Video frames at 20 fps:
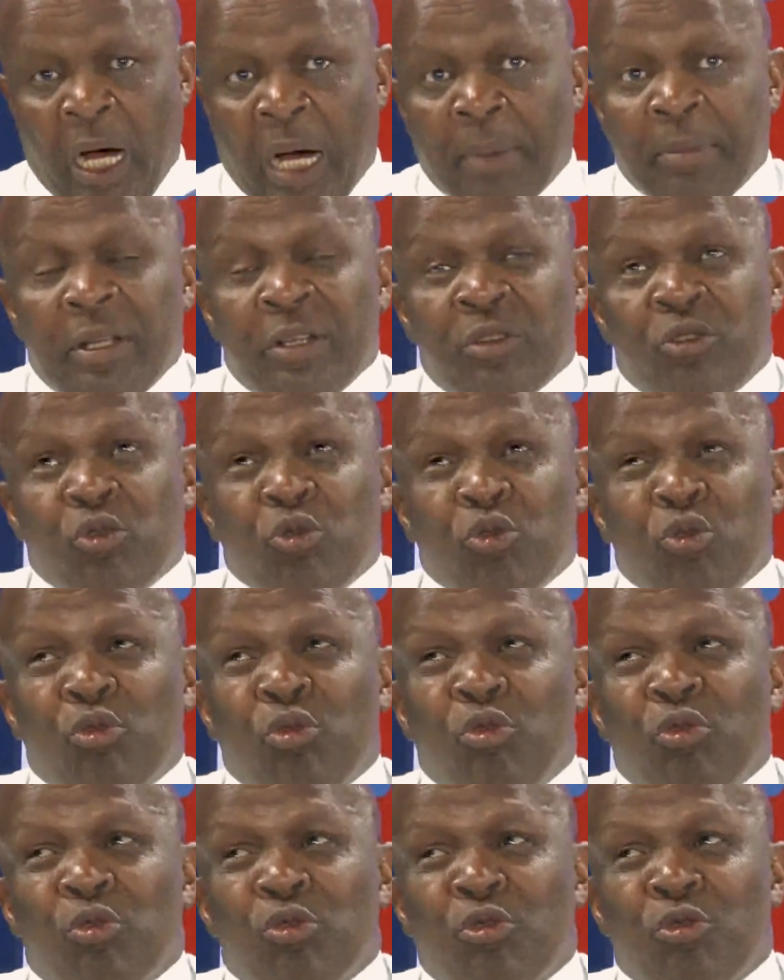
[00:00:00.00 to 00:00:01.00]
I mean,
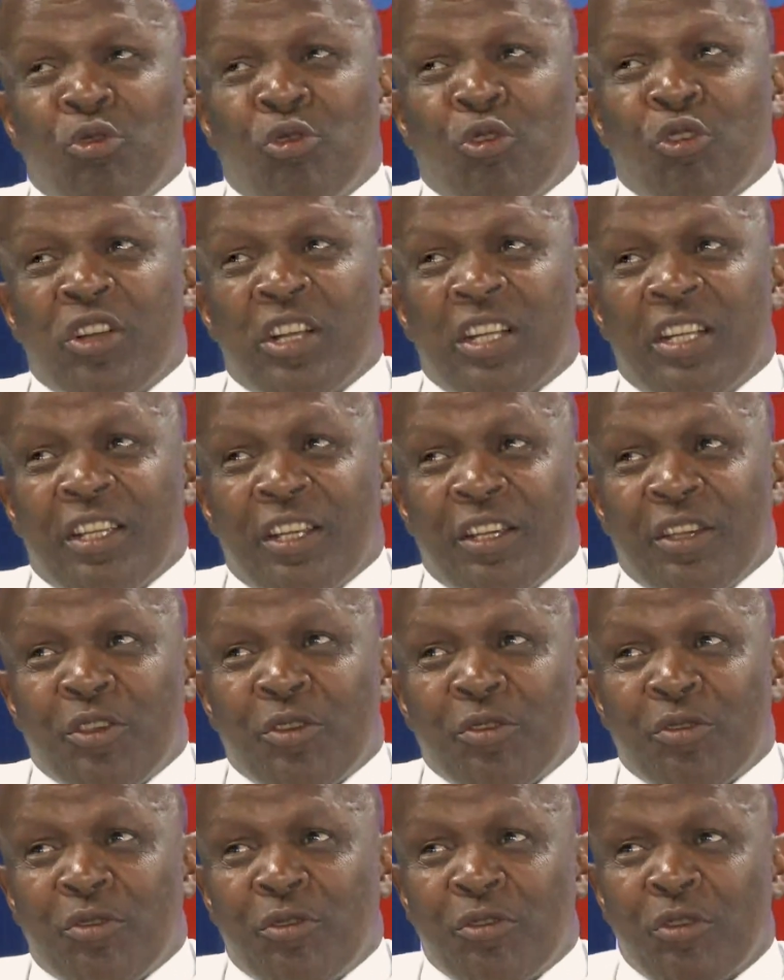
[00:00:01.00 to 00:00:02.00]
to
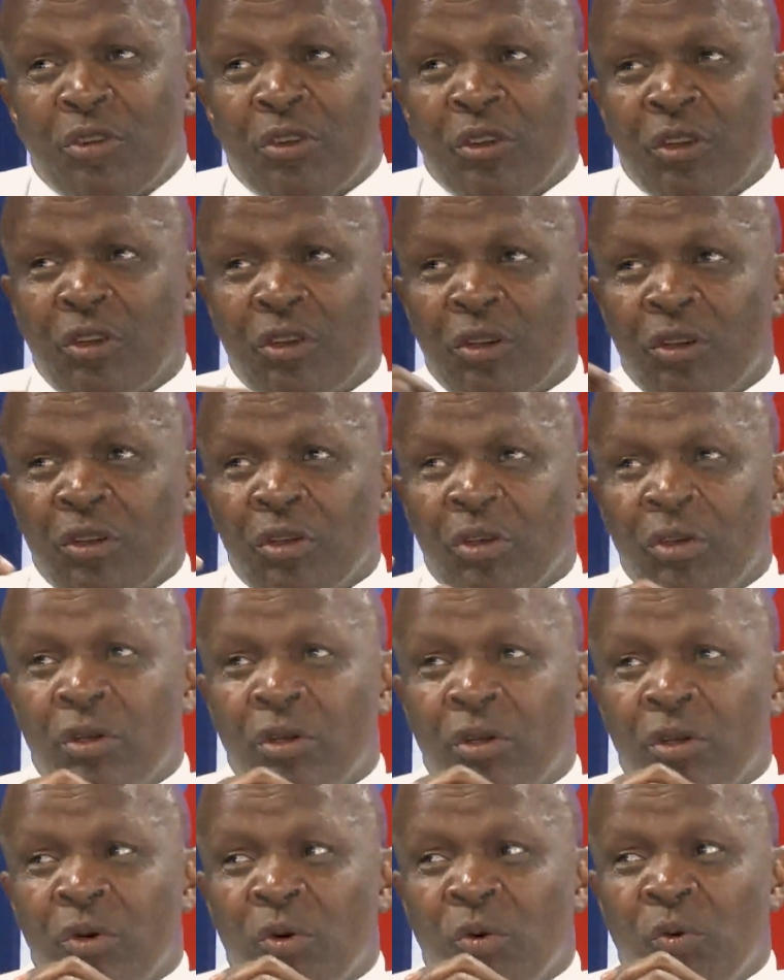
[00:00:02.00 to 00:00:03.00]
continue
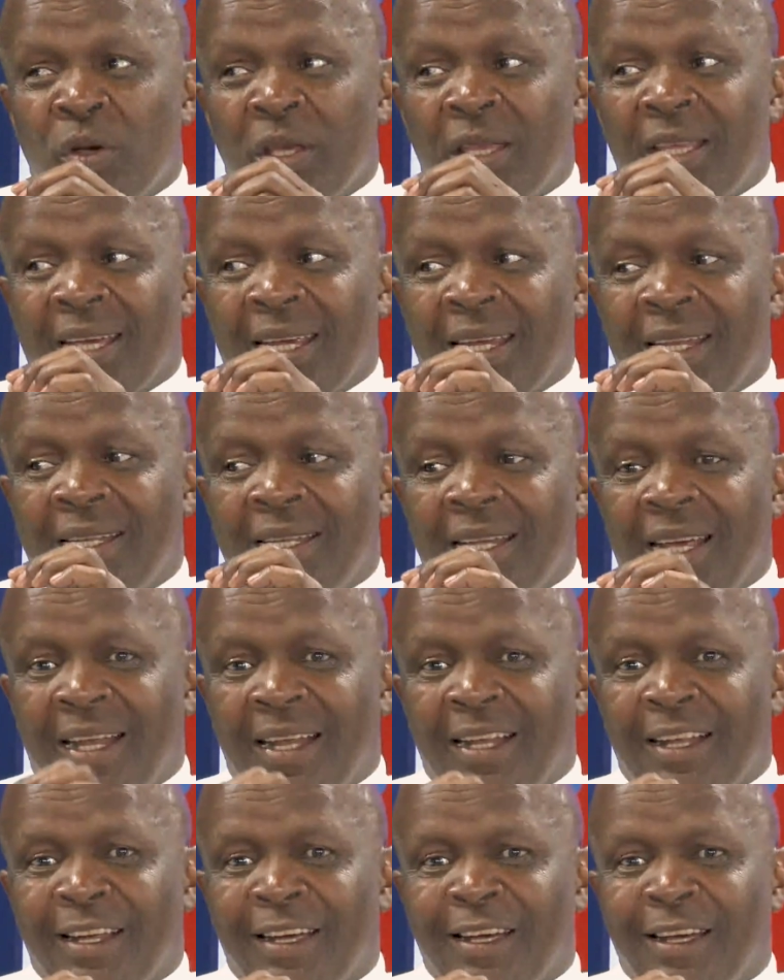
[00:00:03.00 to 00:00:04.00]
with a
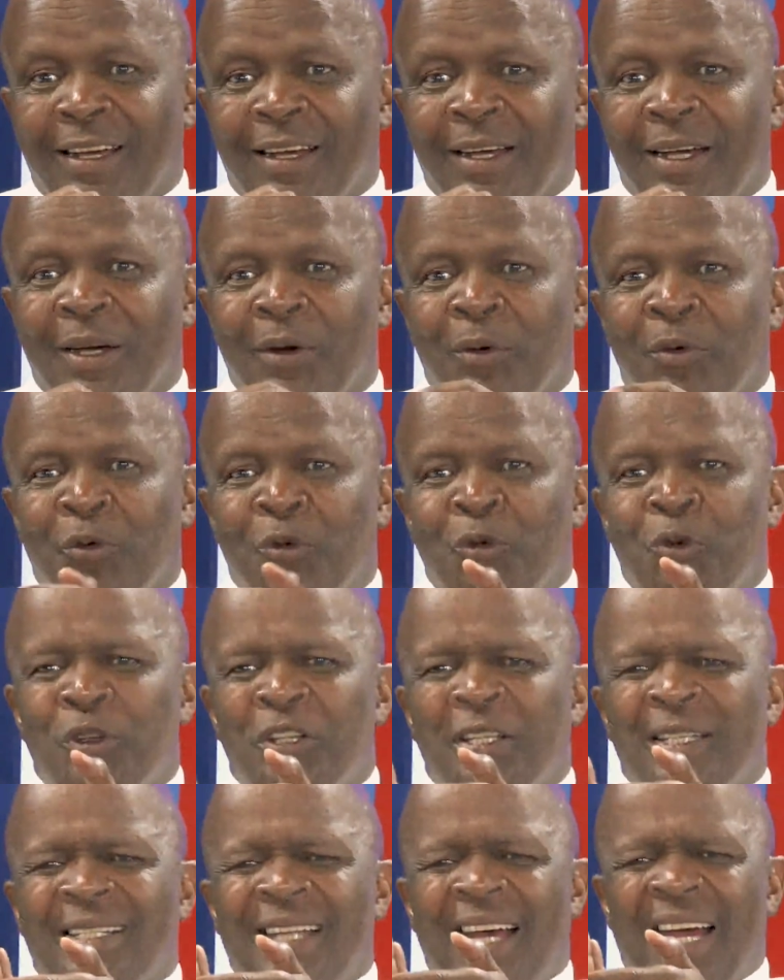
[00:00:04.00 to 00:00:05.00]
tender
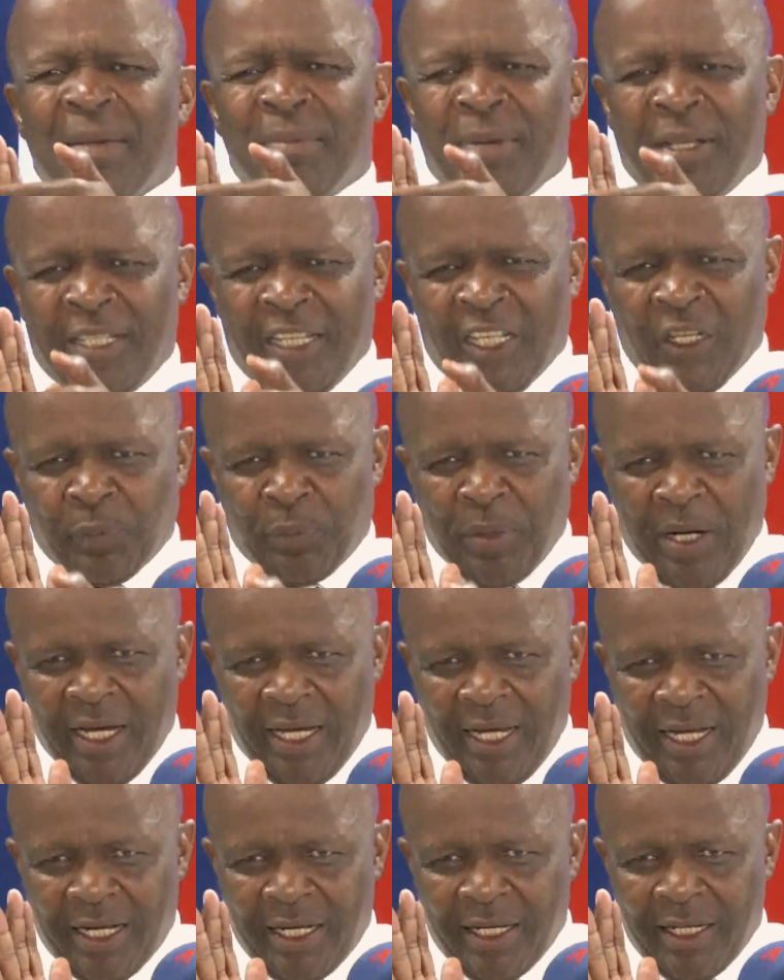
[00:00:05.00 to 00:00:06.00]
whose time has
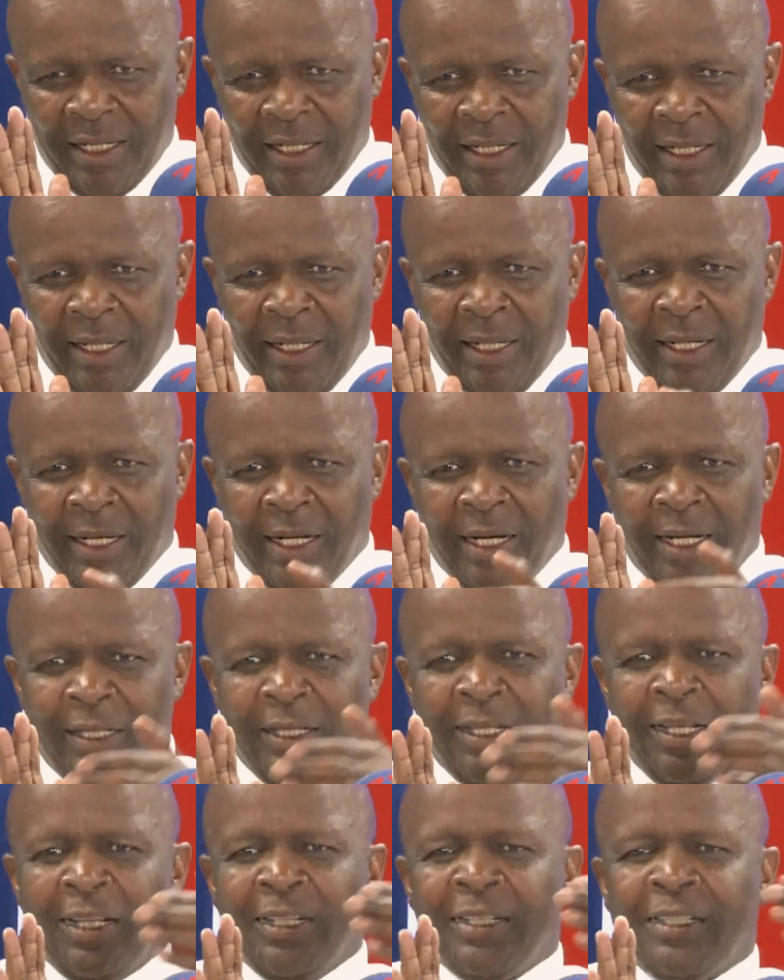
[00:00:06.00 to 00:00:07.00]
expired,
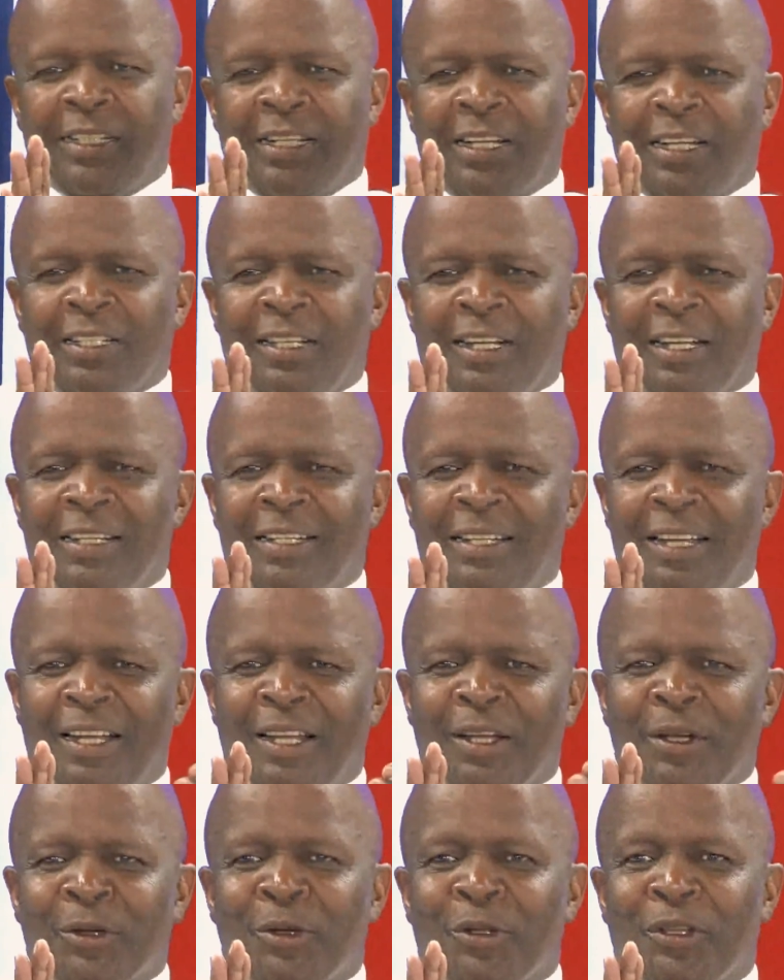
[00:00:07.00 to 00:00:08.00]
and then Treasury
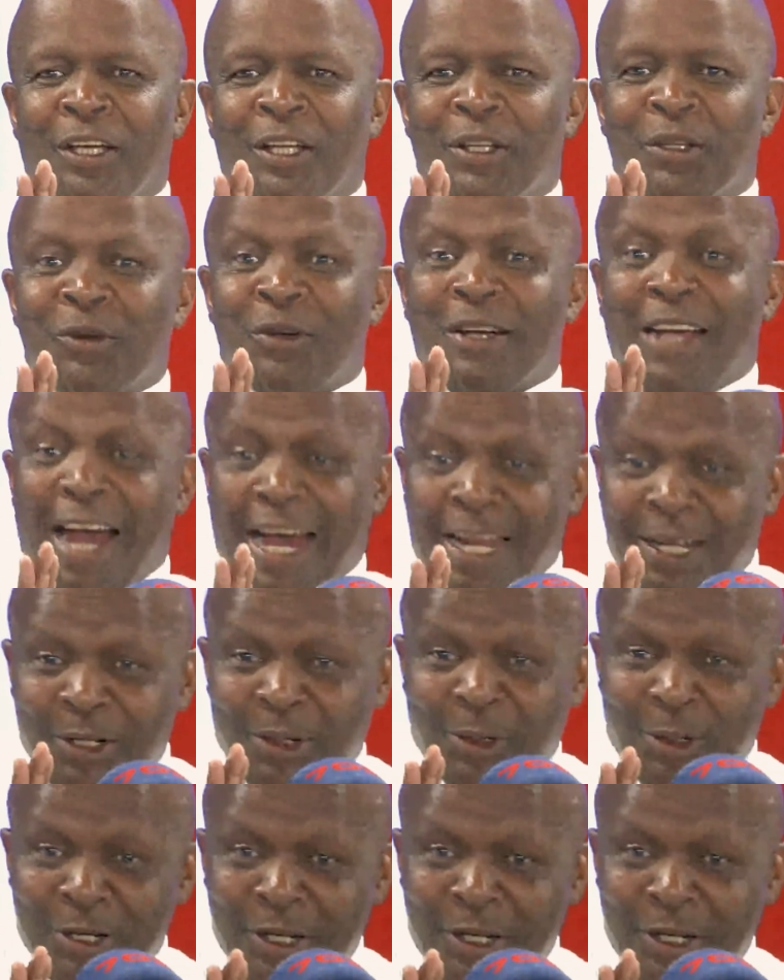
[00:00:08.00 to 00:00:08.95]
telling you that you can't